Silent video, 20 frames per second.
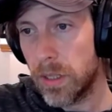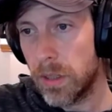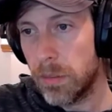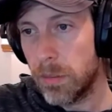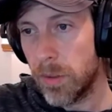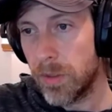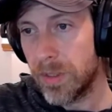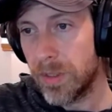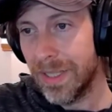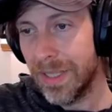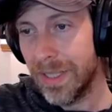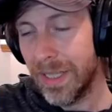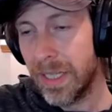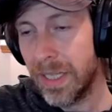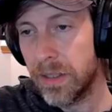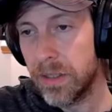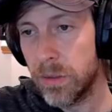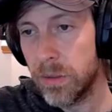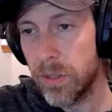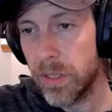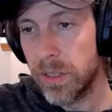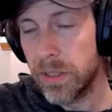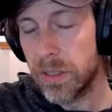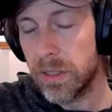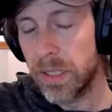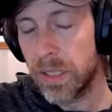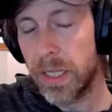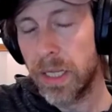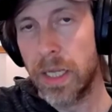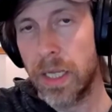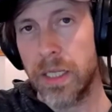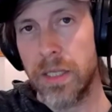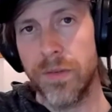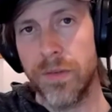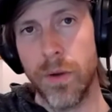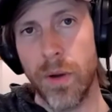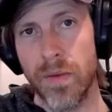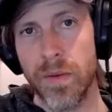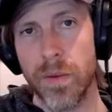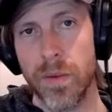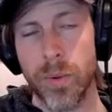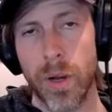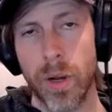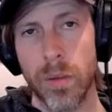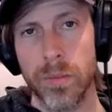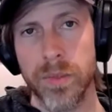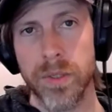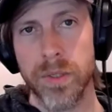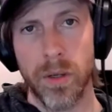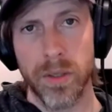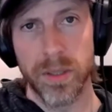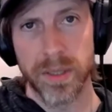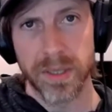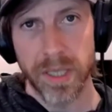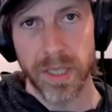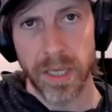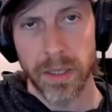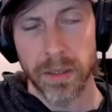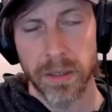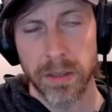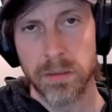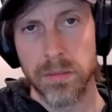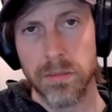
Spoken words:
There is a link to it, and if you're having problems on site,